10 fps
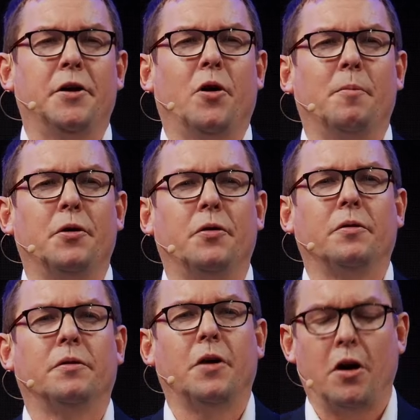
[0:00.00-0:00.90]
nominal
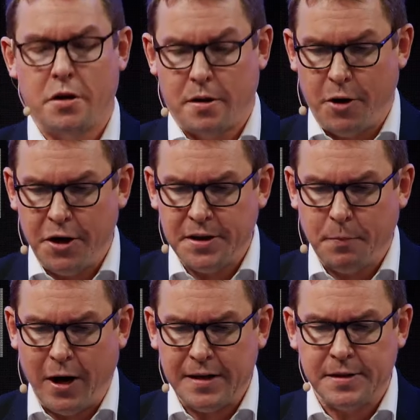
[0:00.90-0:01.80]
dollar commodity
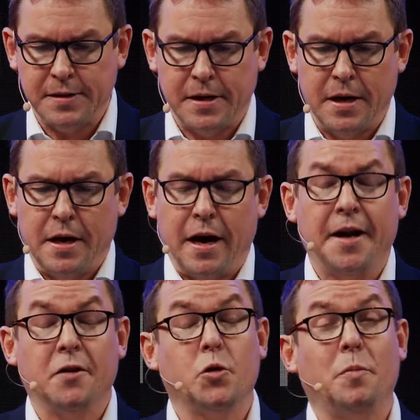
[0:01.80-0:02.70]
prices, and
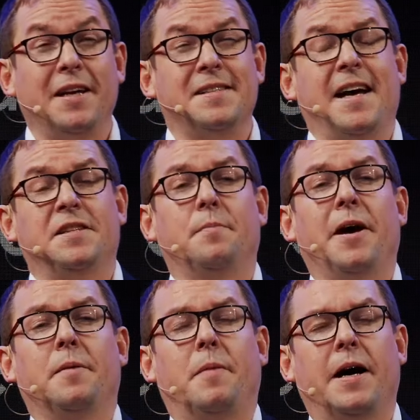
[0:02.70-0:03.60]
this will be
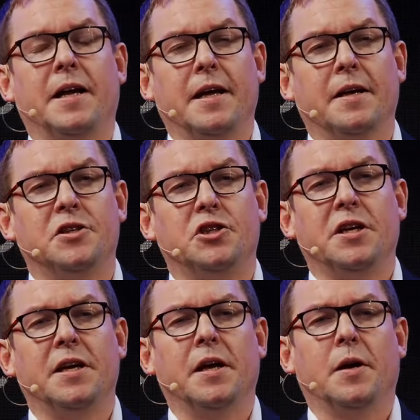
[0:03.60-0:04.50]
exacerbated by
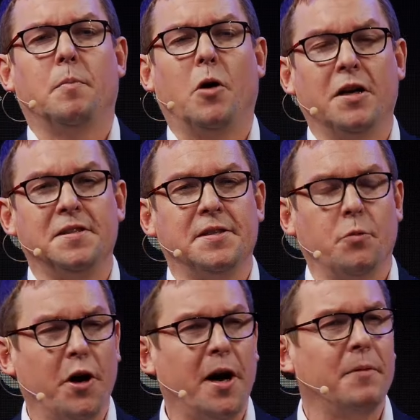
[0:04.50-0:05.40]
ESG policies. And
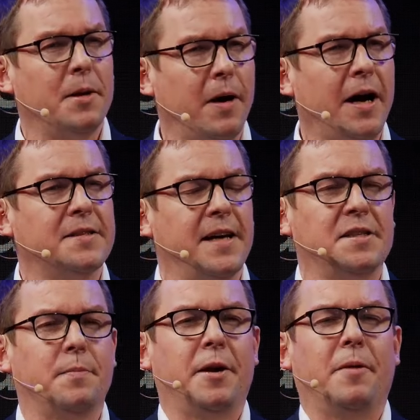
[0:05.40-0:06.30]
what I mean by
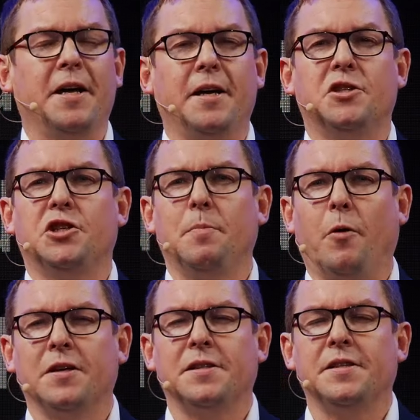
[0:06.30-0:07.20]
exacerbated by ESG
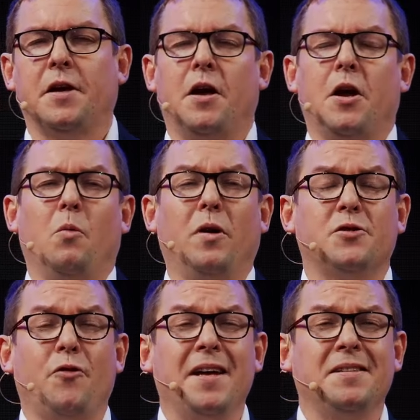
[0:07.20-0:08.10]
policies, well, it's
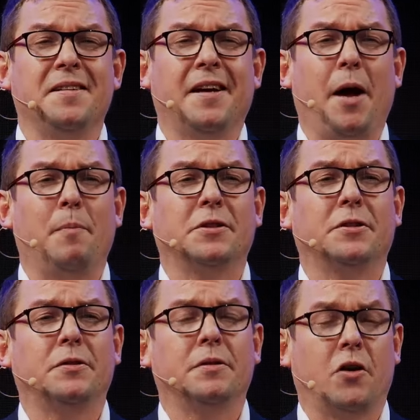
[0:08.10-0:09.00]
raising the
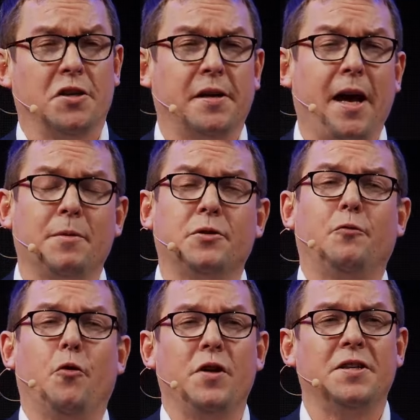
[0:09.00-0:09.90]
cost of capital
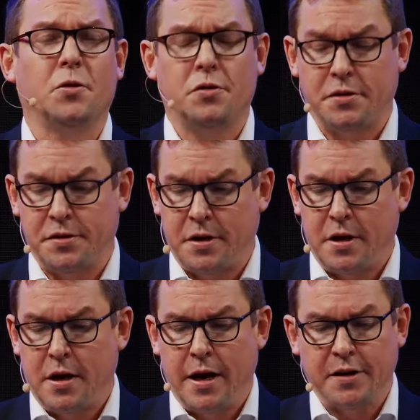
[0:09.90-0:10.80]
for resources
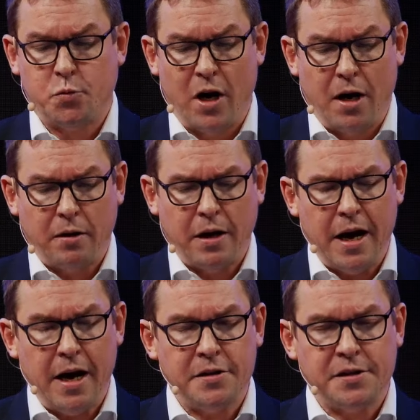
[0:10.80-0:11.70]
as well
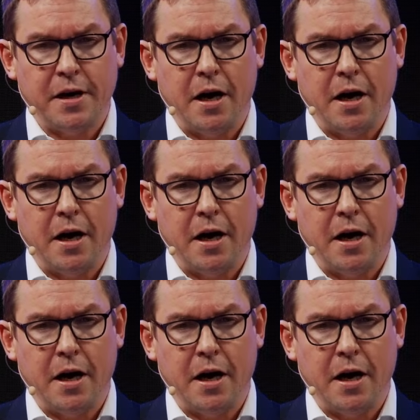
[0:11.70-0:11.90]
as